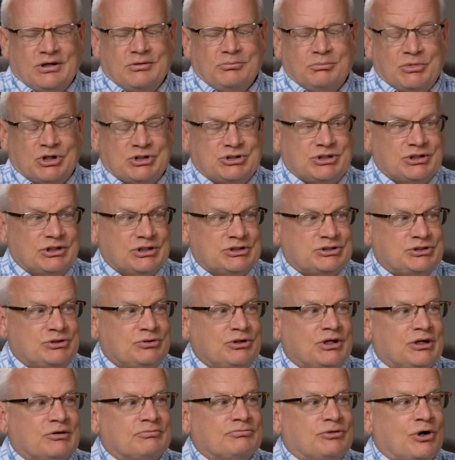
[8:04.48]
Mission is to
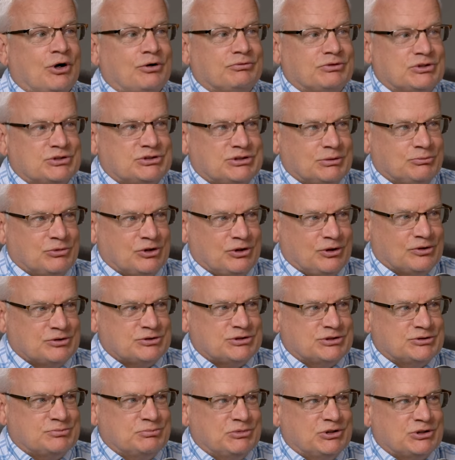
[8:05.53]
get involved in someone
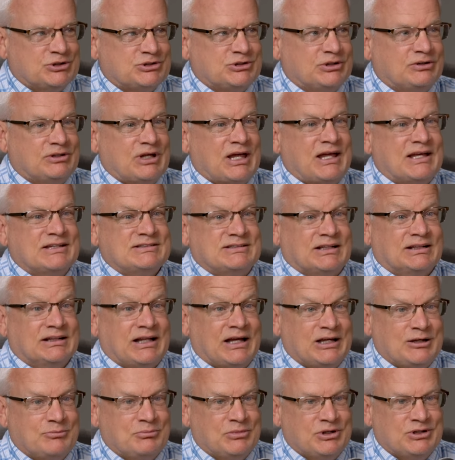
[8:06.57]
else's ministry that has a
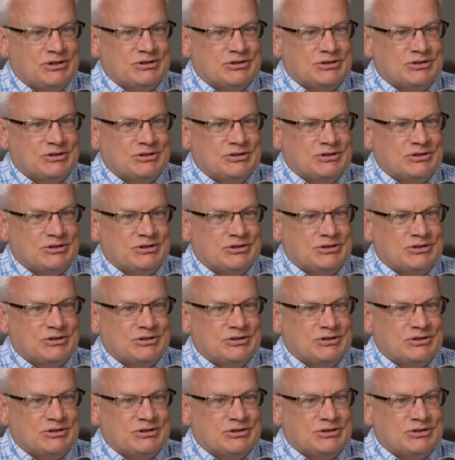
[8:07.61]
like